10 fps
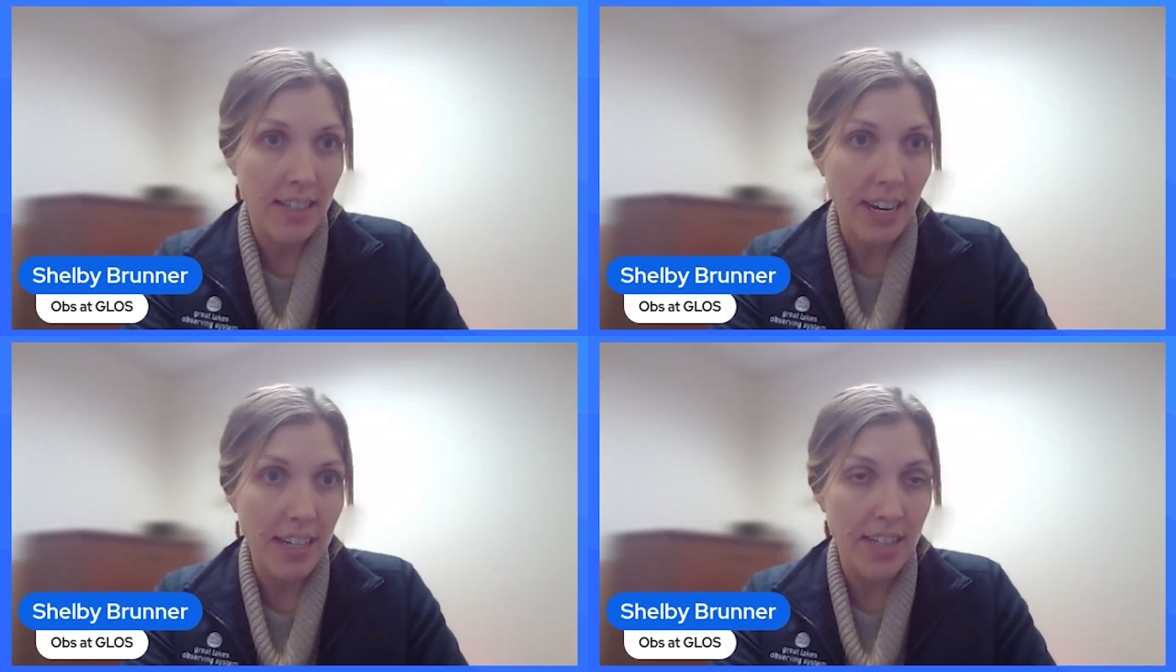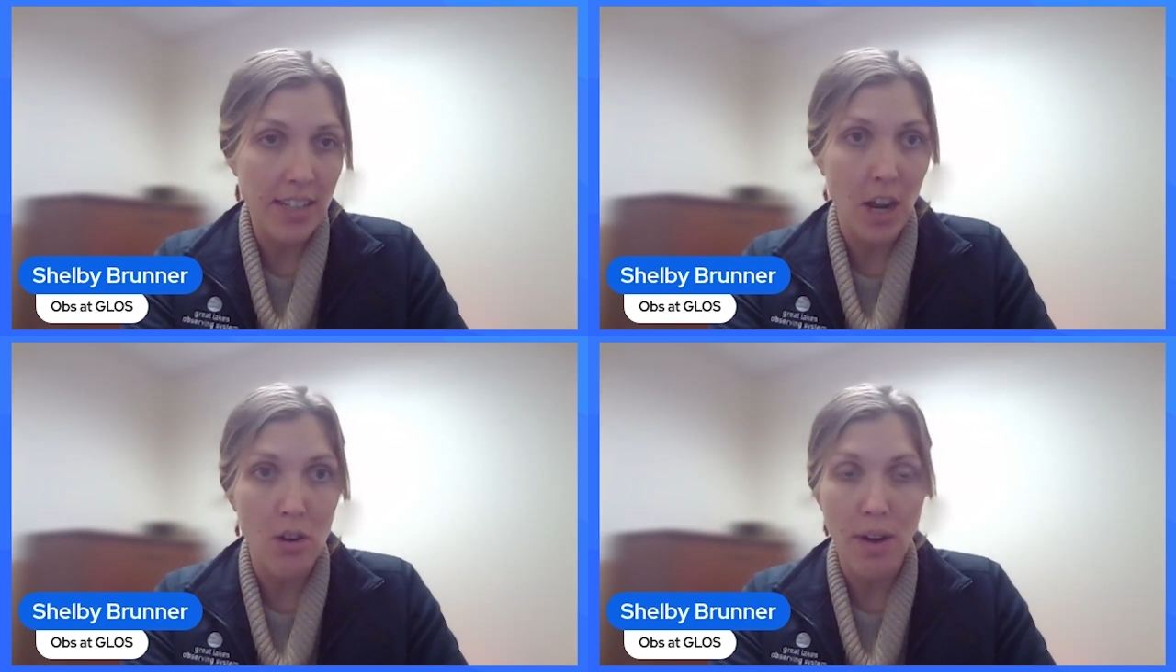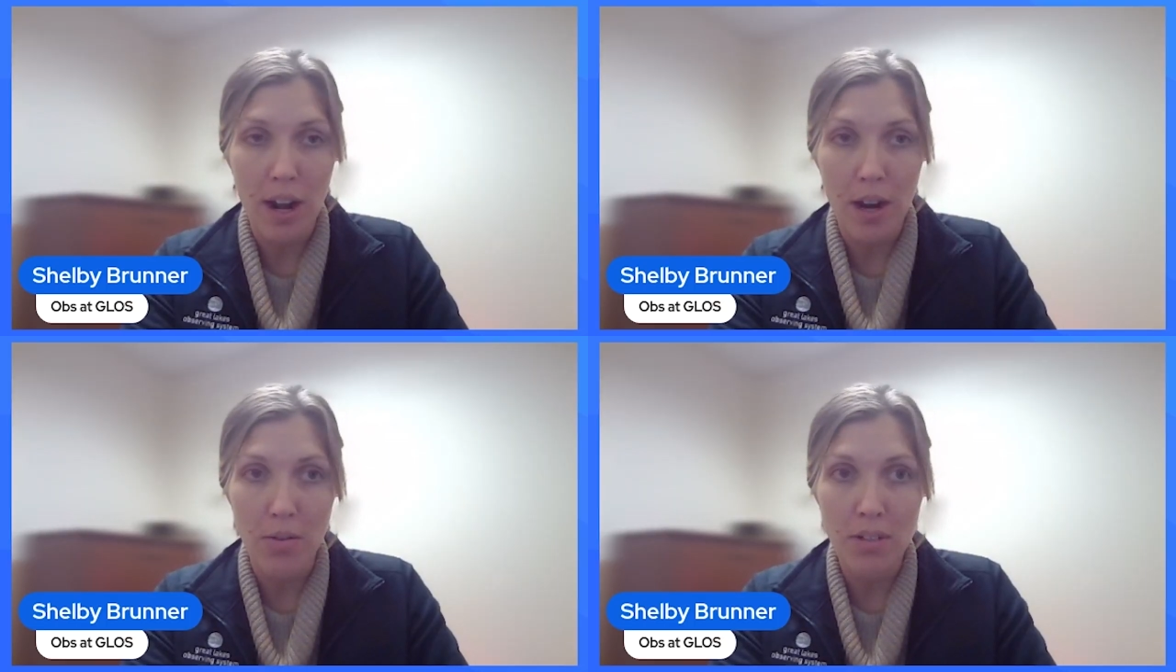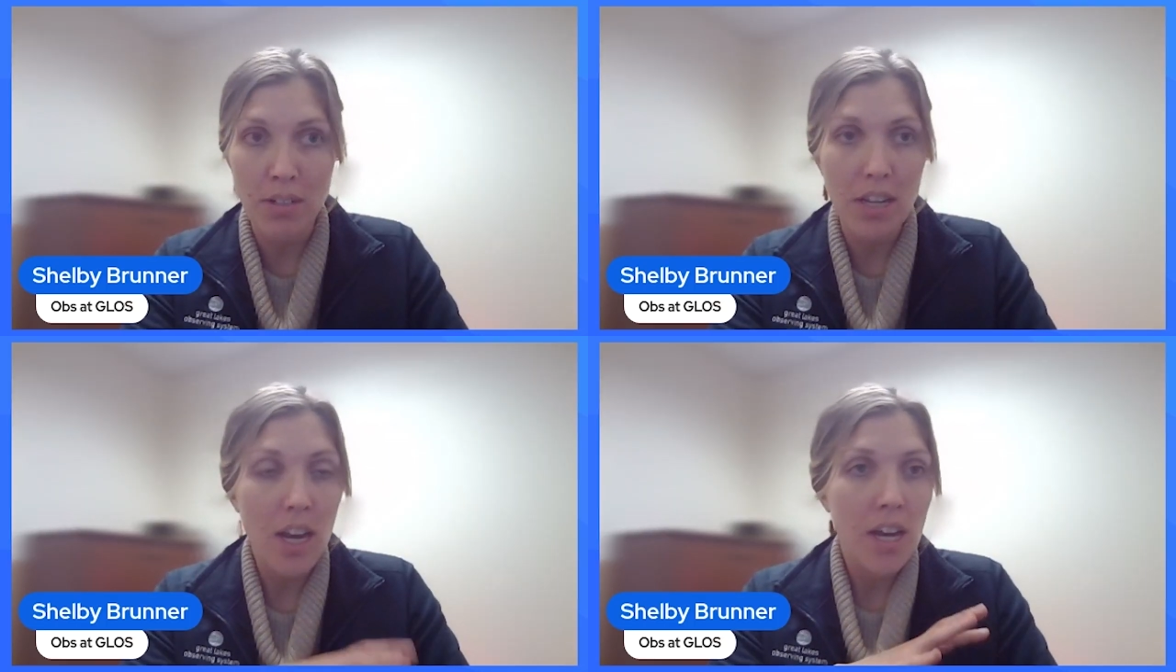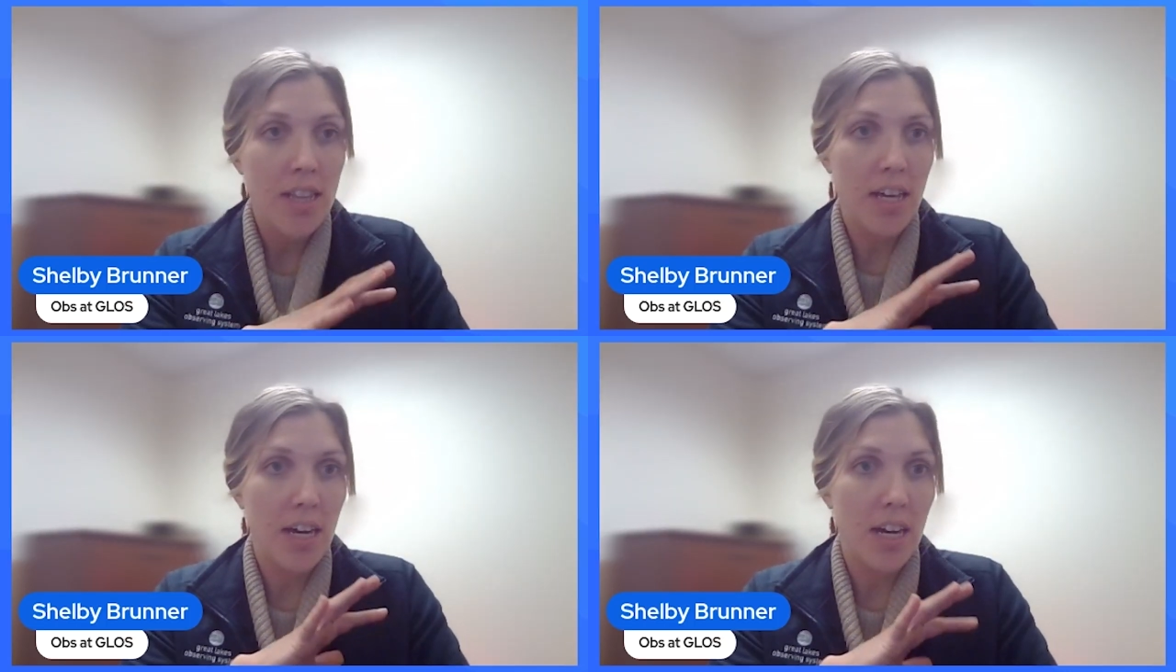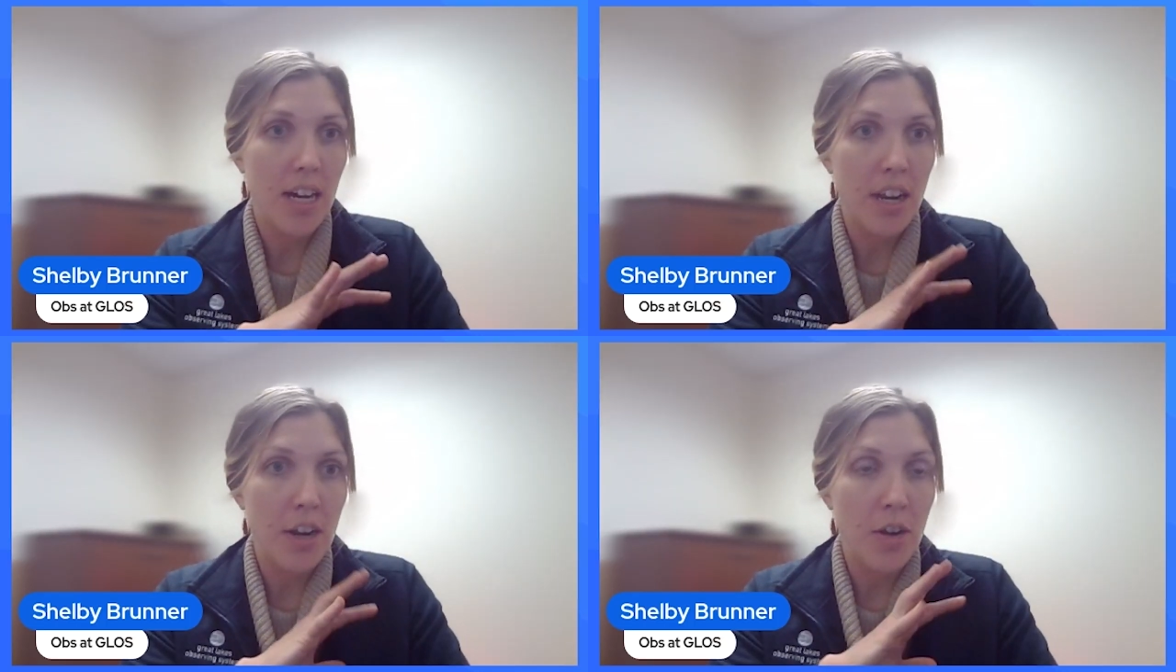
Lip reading: sites around the